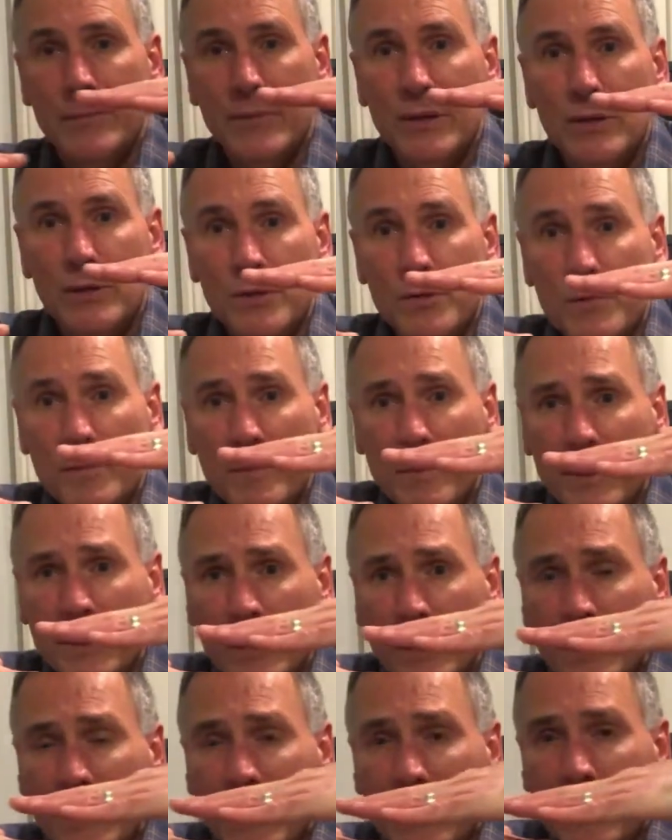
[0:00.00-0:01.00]
you're going
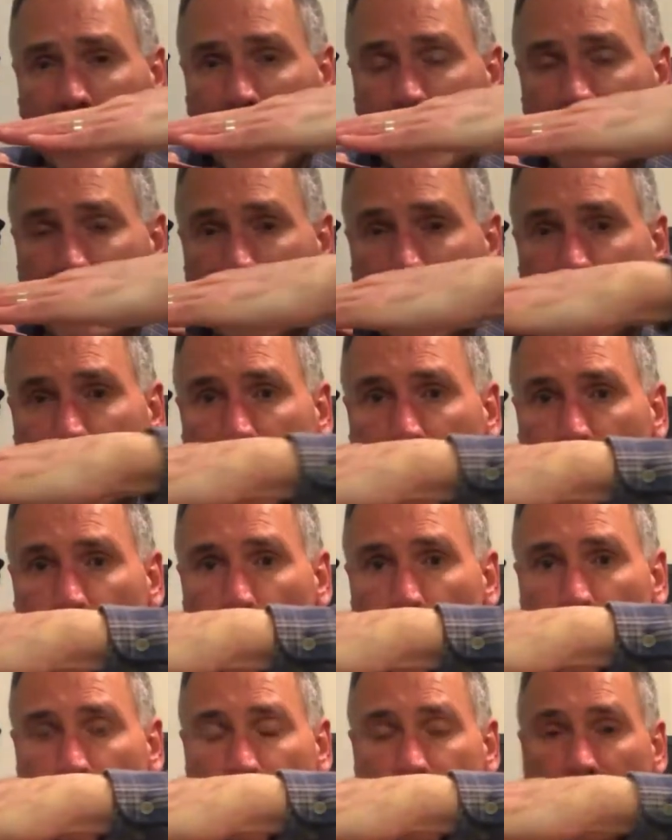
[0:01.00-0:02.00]
to be cutting through the
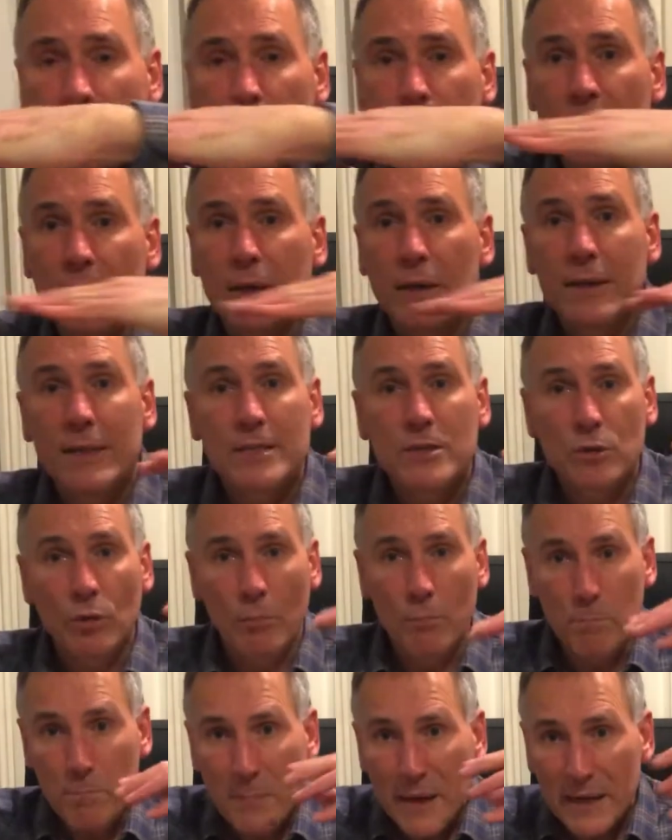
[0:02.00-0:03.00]
water. There's
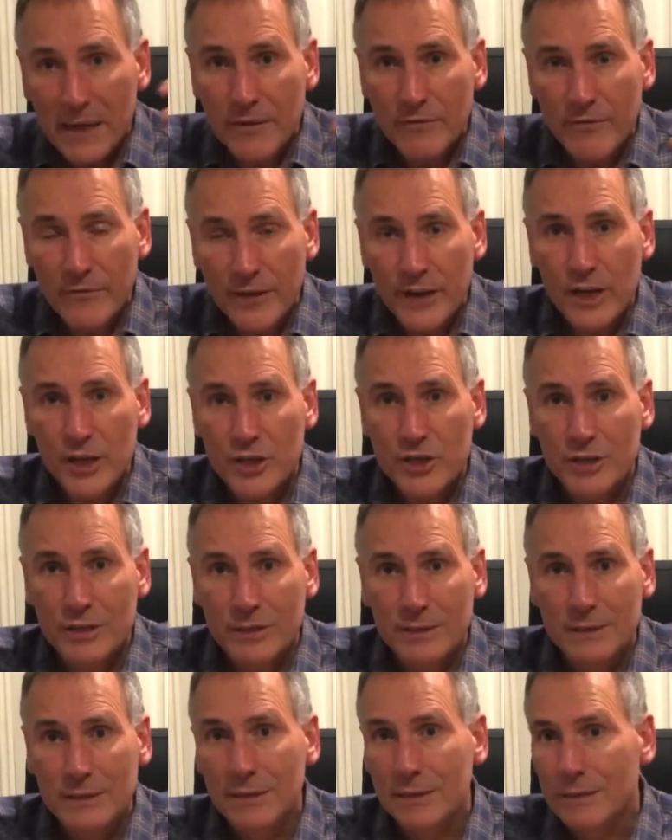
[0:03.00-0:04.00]
not many fish.
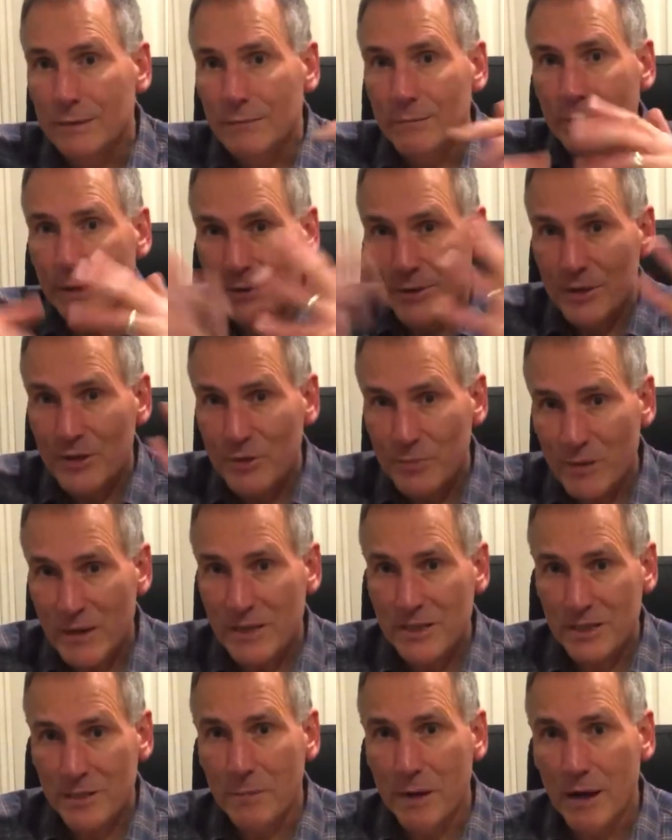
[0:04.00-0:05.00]
One that springs
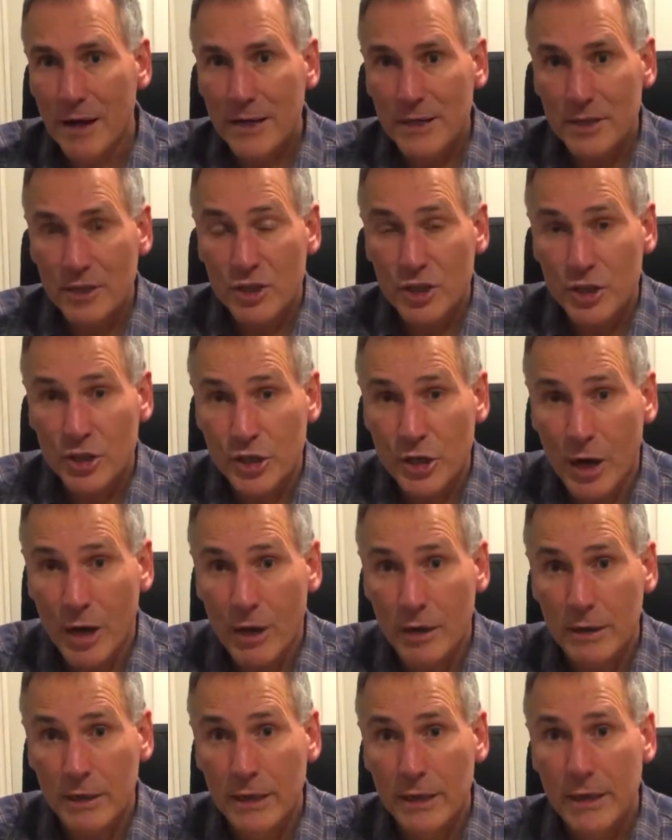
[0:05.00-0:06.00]
to mind is a
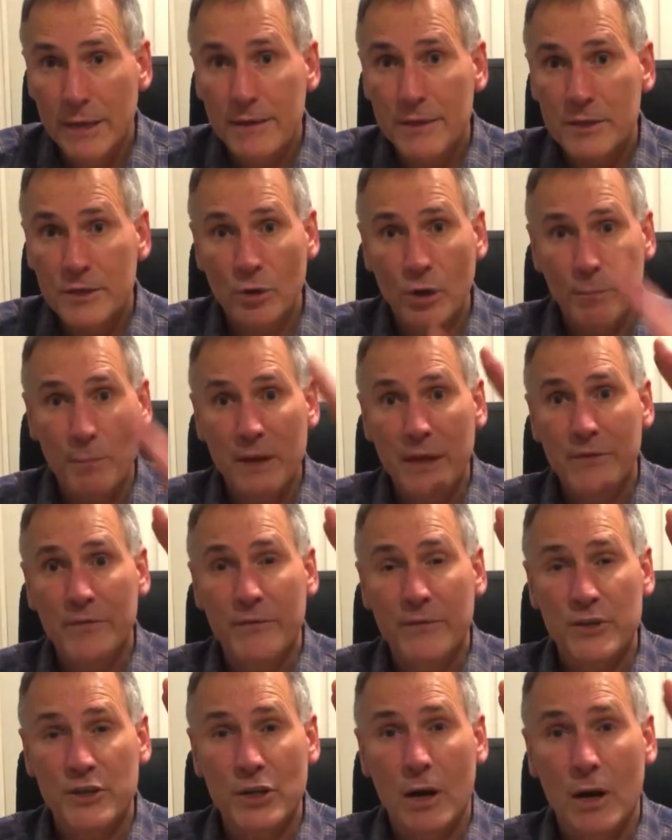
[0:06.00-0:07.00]
shark. There's not many
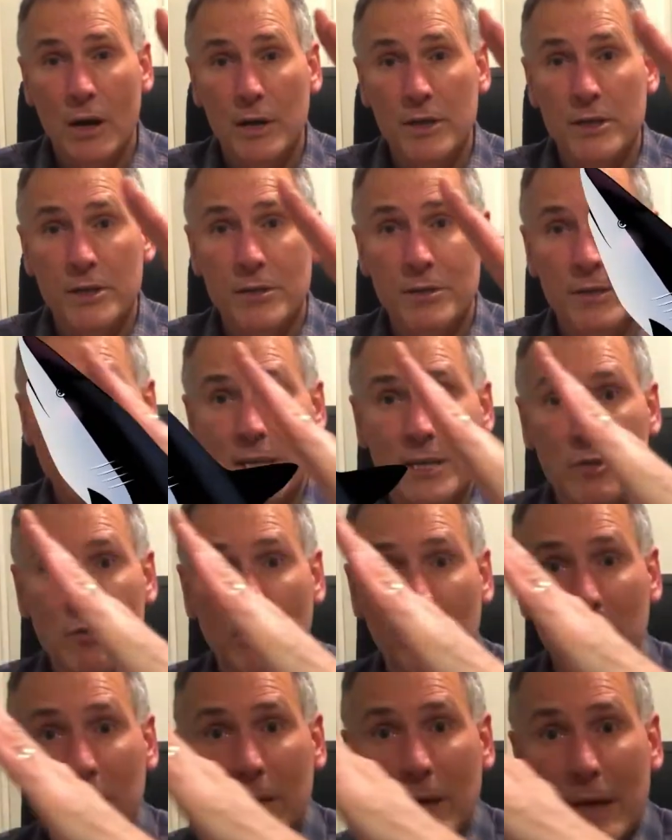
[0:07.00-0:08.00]
sharks you see
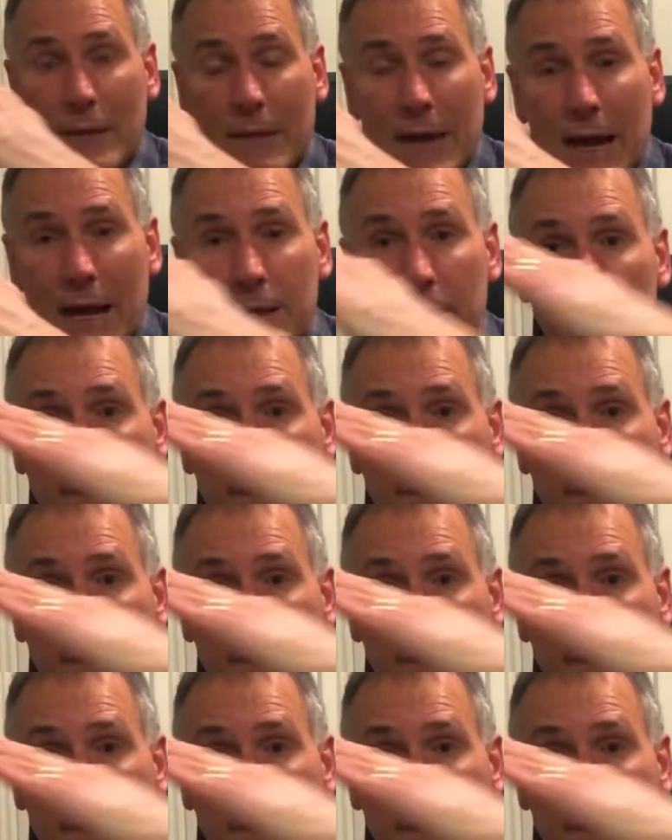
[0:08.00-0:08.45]
swimming like that.